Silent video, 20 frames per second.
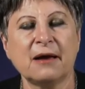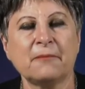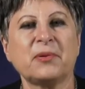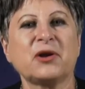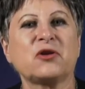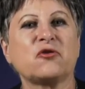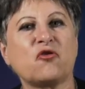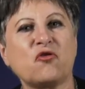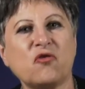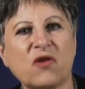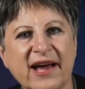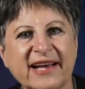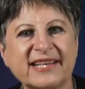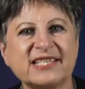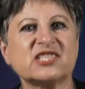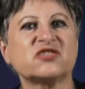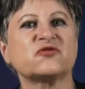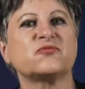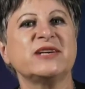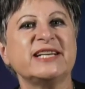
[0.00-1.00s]
But
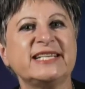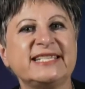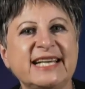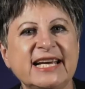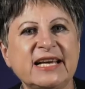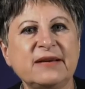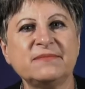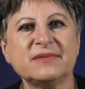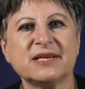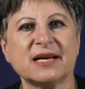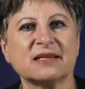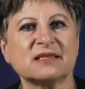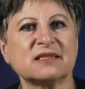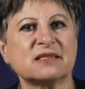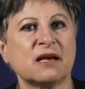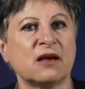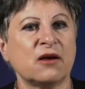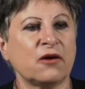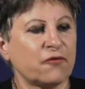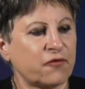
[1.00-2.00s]
Christ redeemed
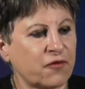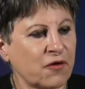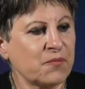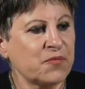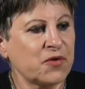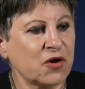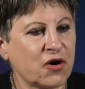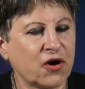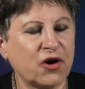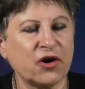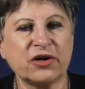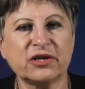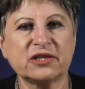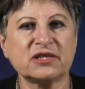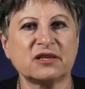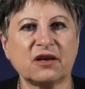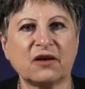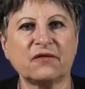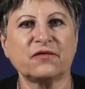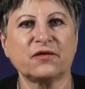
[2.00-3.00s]
us from the
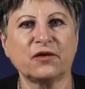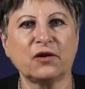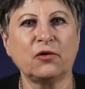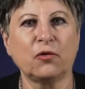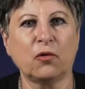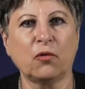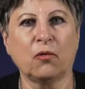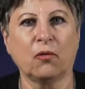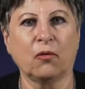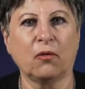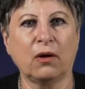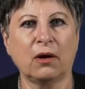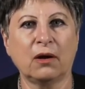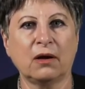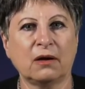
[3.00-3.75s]
curse of the law.